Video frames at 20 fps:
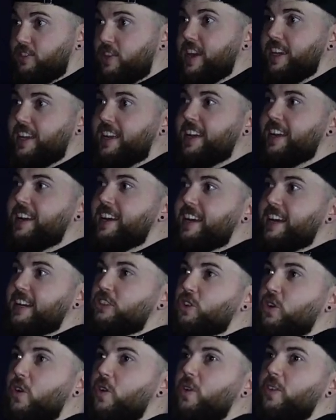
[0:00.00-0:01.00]
defined, Aye. right?
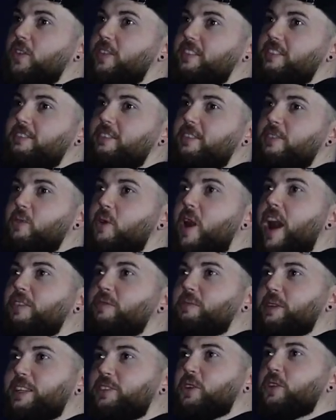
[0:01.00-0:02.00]
Aye. So
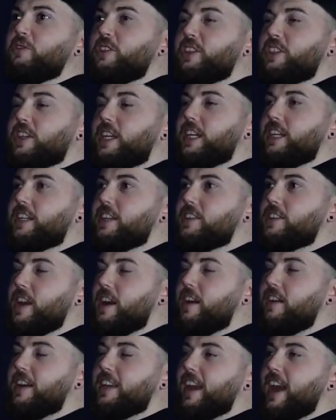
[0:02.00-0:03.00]
what I've been doing
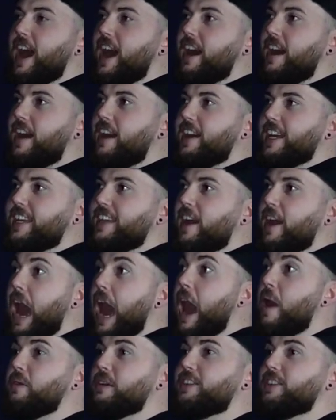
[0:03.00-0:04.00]
recently, because like
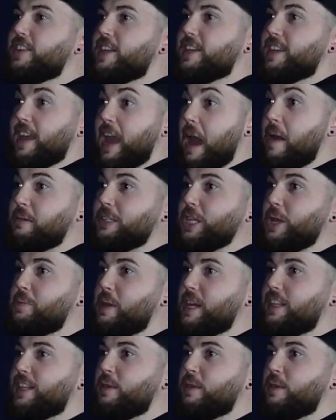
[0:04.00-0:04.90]
like I was the I